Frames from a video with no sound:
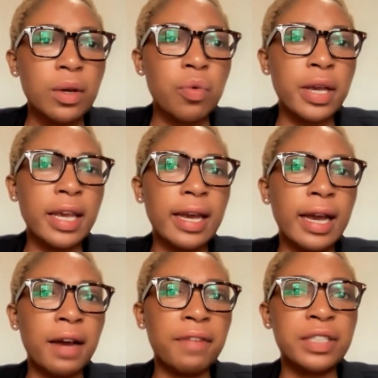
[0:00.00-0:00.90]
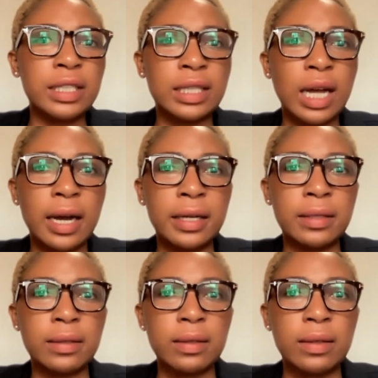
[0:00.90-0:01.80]
We have
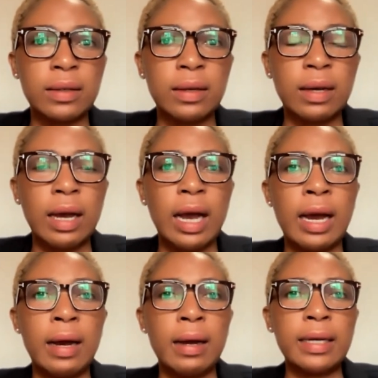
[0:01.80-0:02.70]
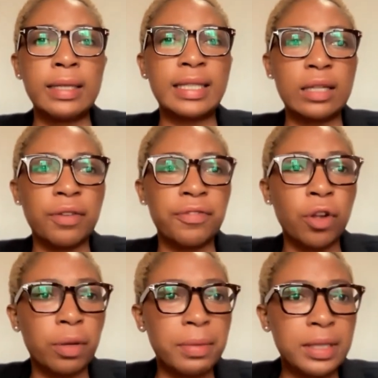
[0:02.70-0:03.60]
designed a set of
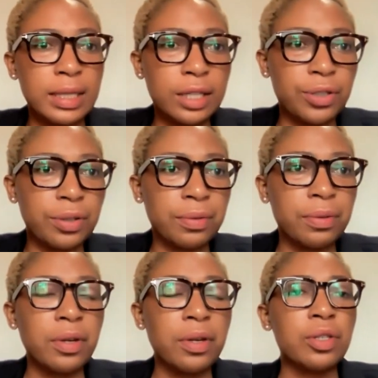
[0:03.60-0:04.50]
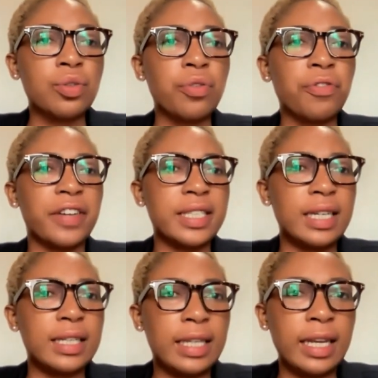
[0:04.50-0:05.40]
documentation to
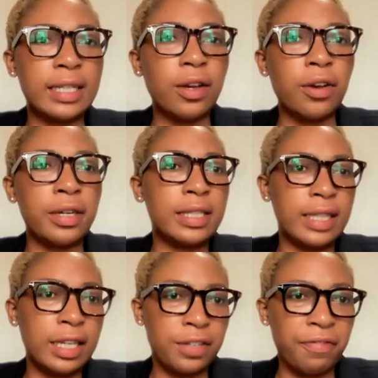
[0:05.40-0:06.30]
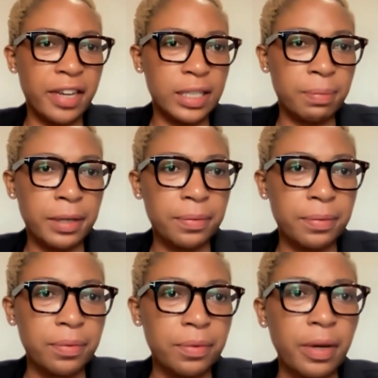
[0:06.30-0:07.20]
facilitate early stage investment.
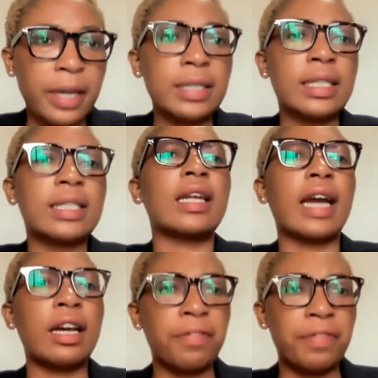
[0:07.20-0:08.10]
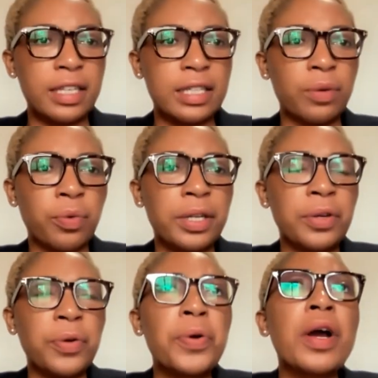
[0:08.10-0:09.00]
Right, these are the kind of things that we
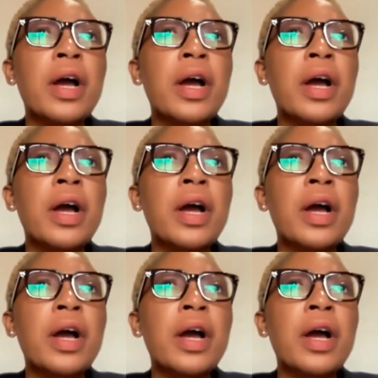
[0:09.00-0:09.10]
do.